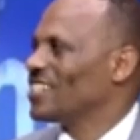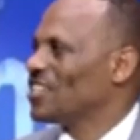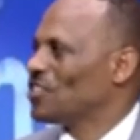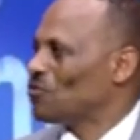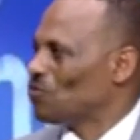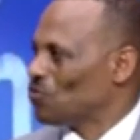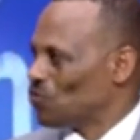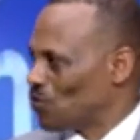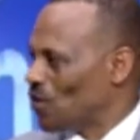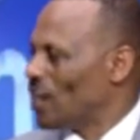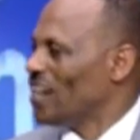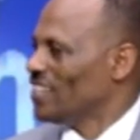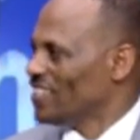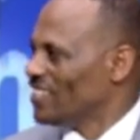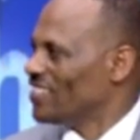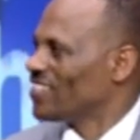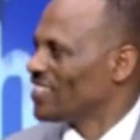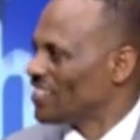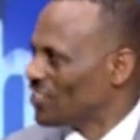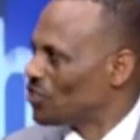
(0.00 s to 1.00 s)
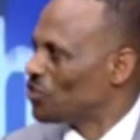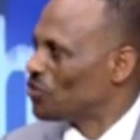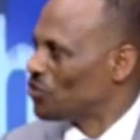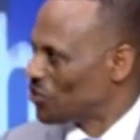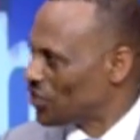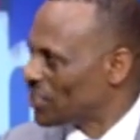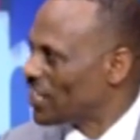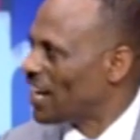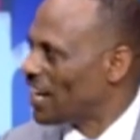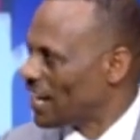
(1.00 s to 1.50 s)
One is
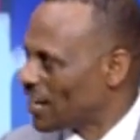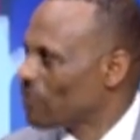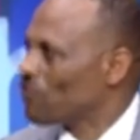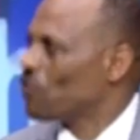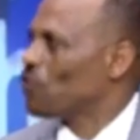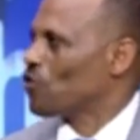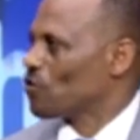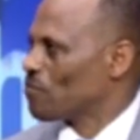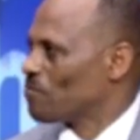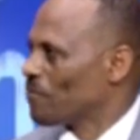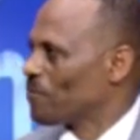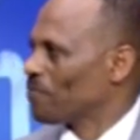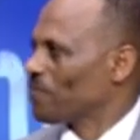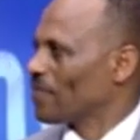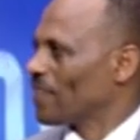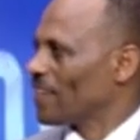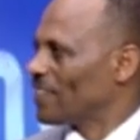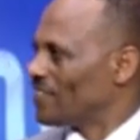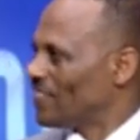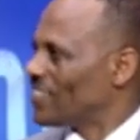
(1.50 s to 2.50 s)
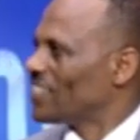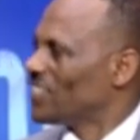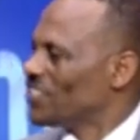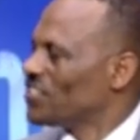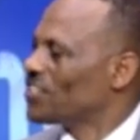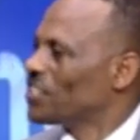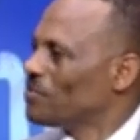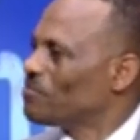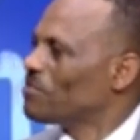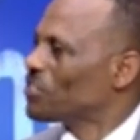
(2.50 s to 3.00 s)
institutional reform. The
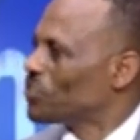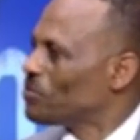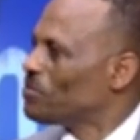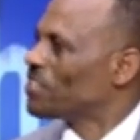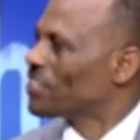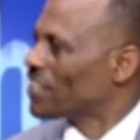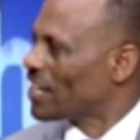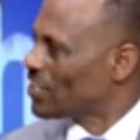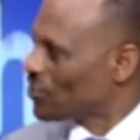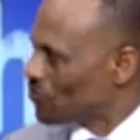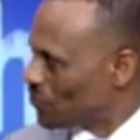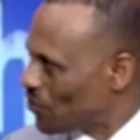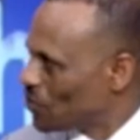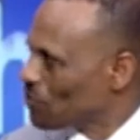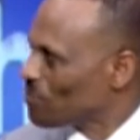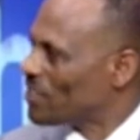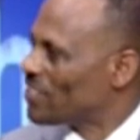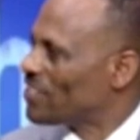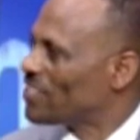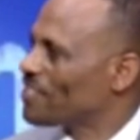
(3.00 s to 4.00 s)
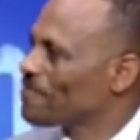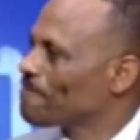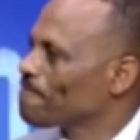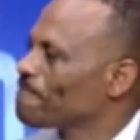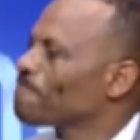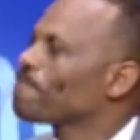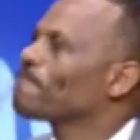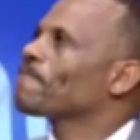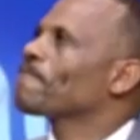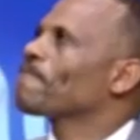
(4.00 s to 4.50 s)
system must be transformed,
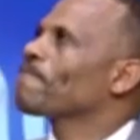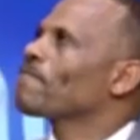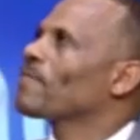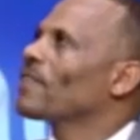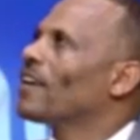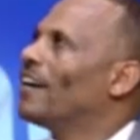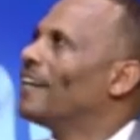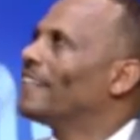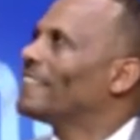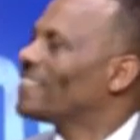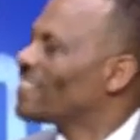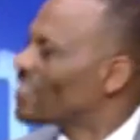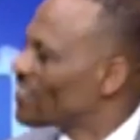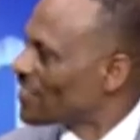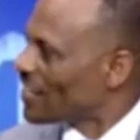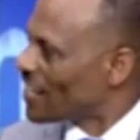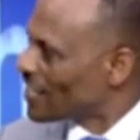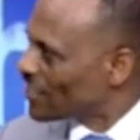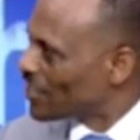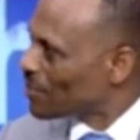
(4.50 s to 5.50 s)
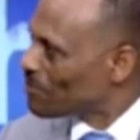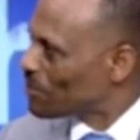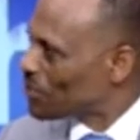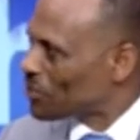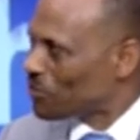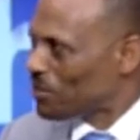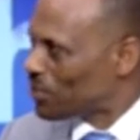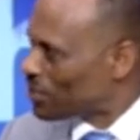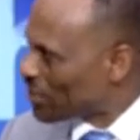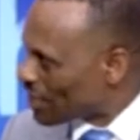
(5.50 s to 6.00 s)
and the structure must
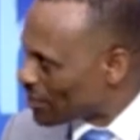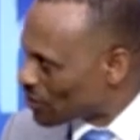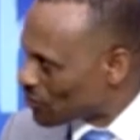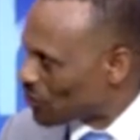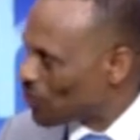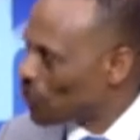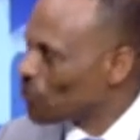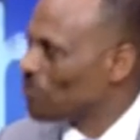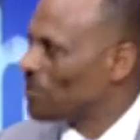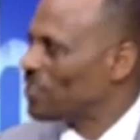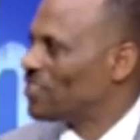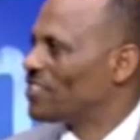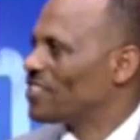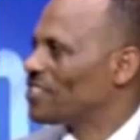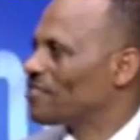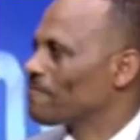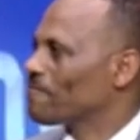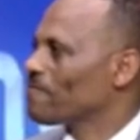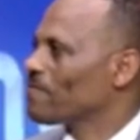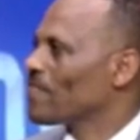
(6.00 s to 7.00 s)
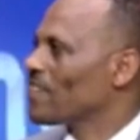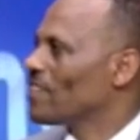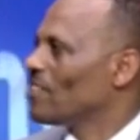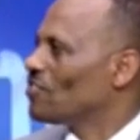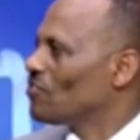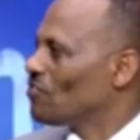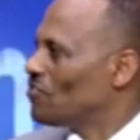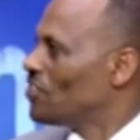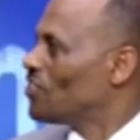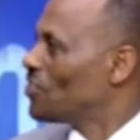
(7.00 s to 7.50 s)
be transformed.
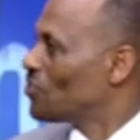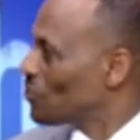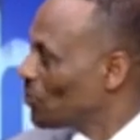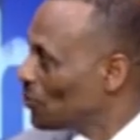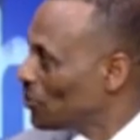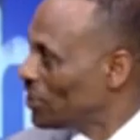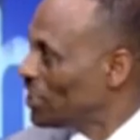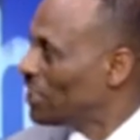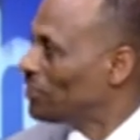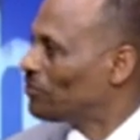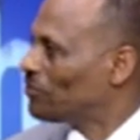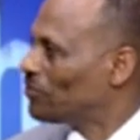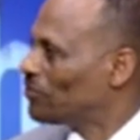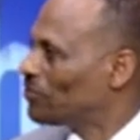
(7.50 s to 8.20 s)
This is not enough.